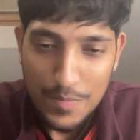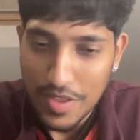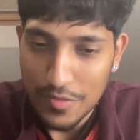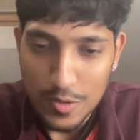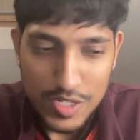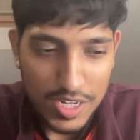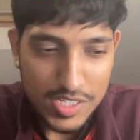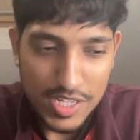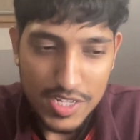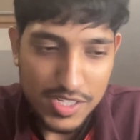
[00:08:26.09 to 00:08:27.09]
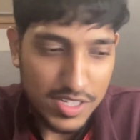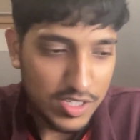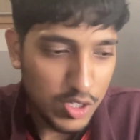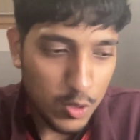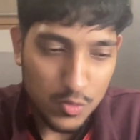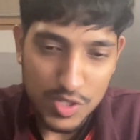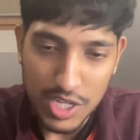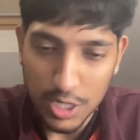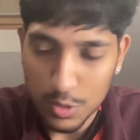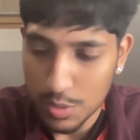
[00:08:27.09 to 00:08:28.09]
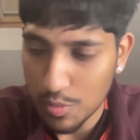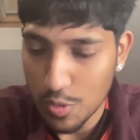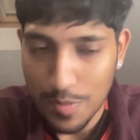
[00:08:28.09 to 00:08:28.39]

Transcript: a few seconds later Jones recycles the ball